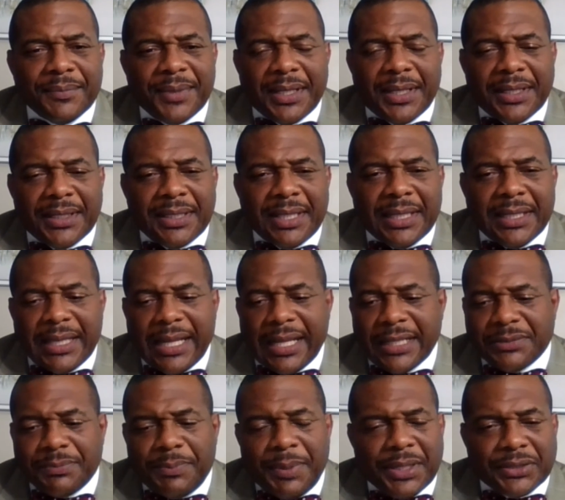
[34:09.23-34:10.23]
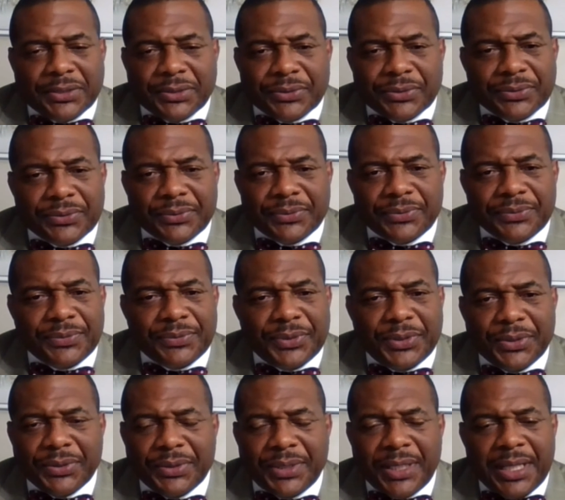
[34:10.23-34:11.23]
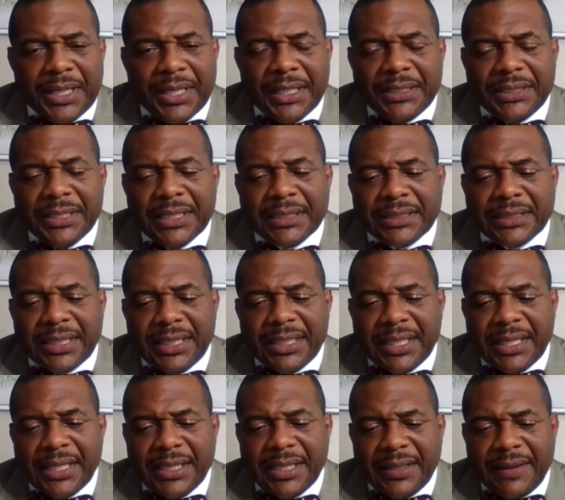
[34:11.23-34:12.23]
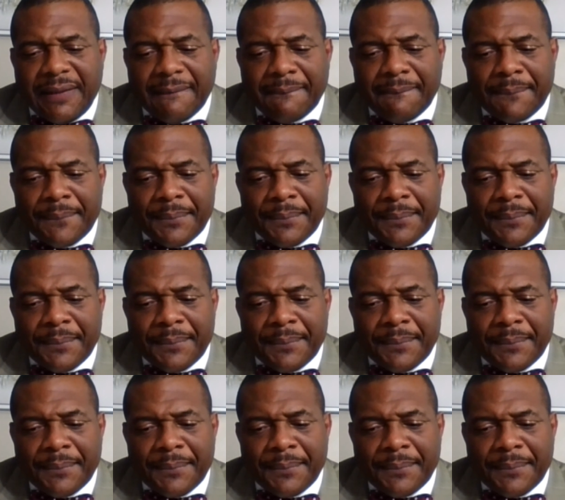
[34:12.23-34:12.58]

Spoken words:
And that's special. You know, that it doesn't get any